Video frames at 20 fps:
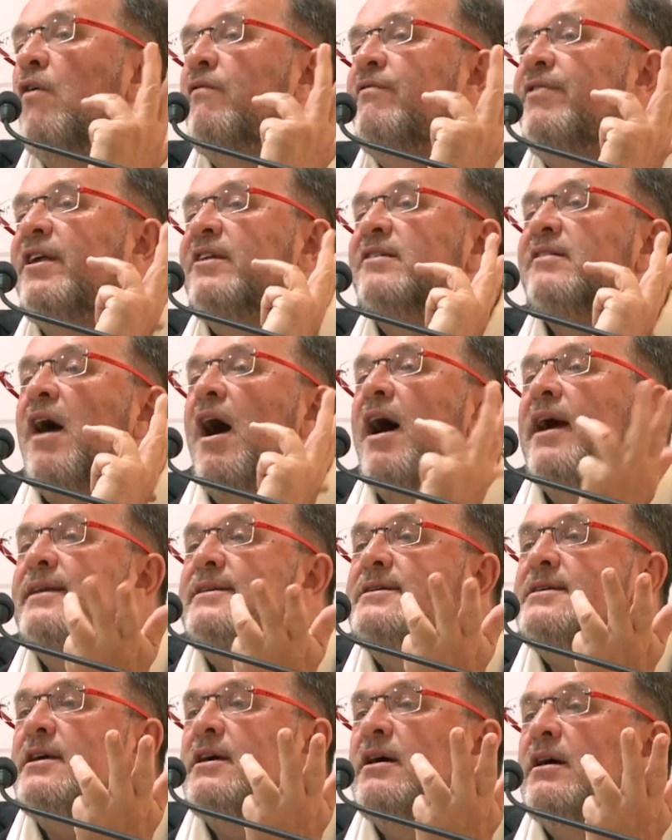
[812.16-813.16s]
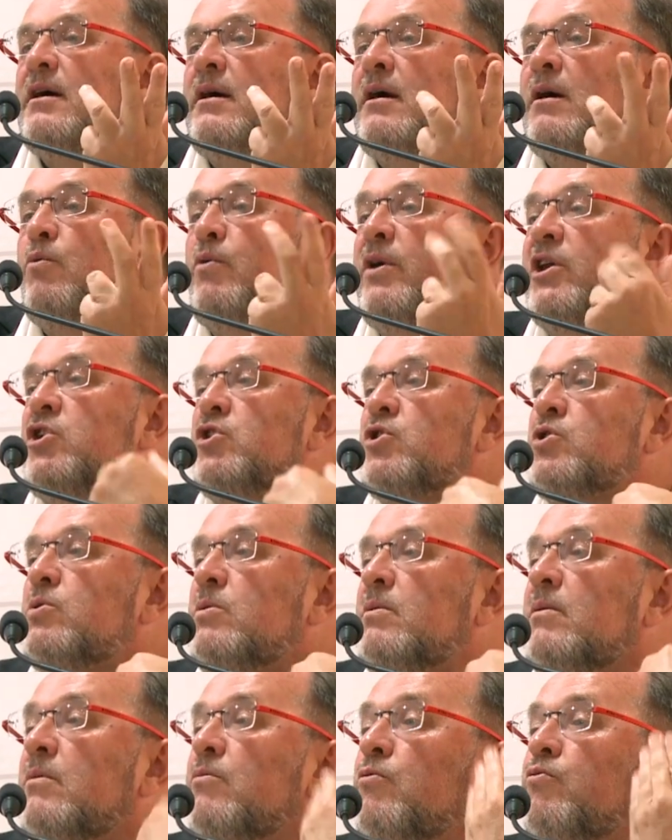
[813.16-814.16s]
of this idea which
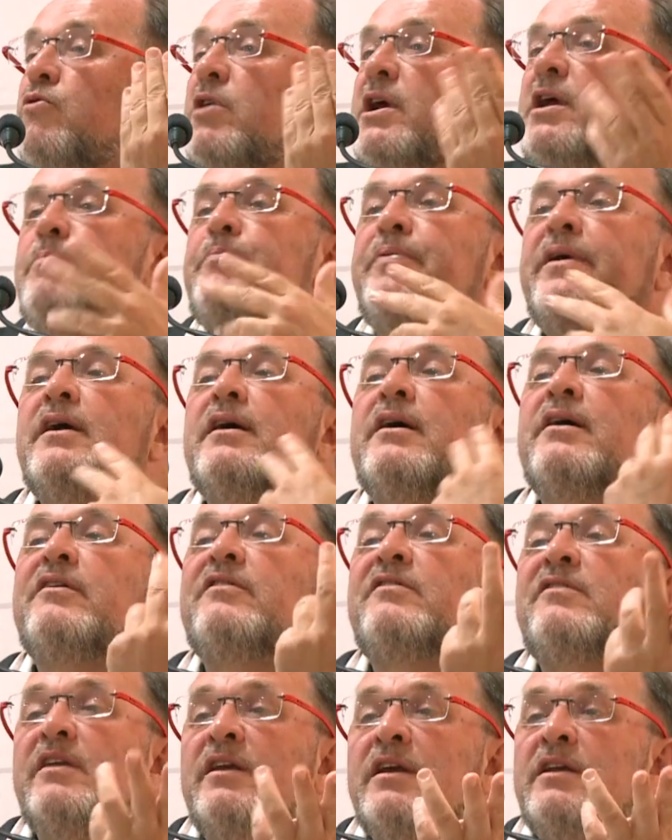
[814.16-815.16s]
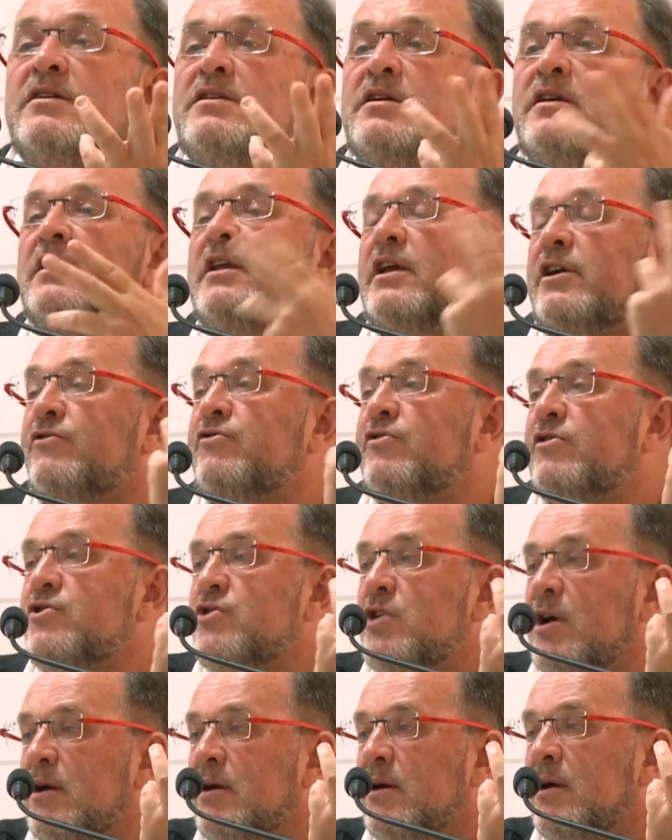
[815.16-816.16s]
reappears in Indian
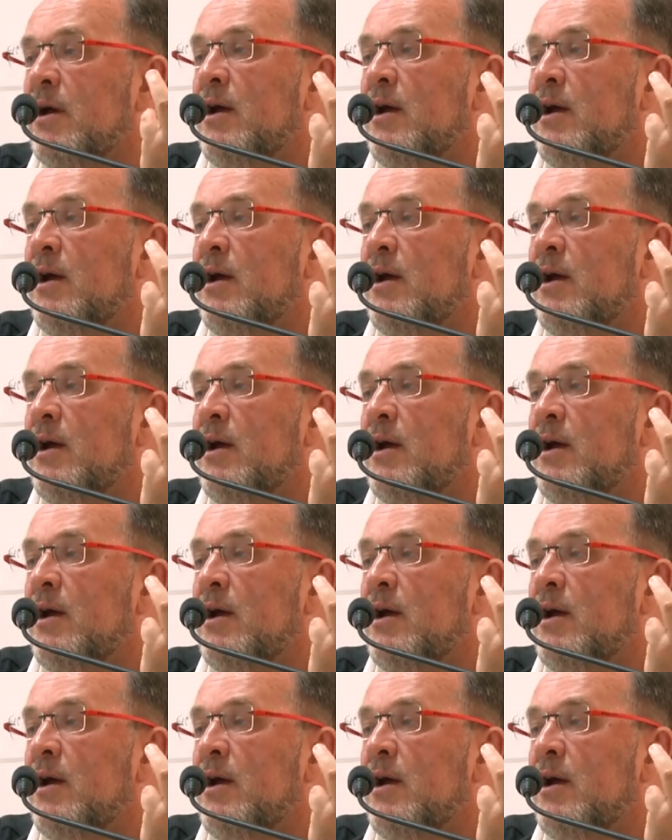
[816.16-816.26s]
literature,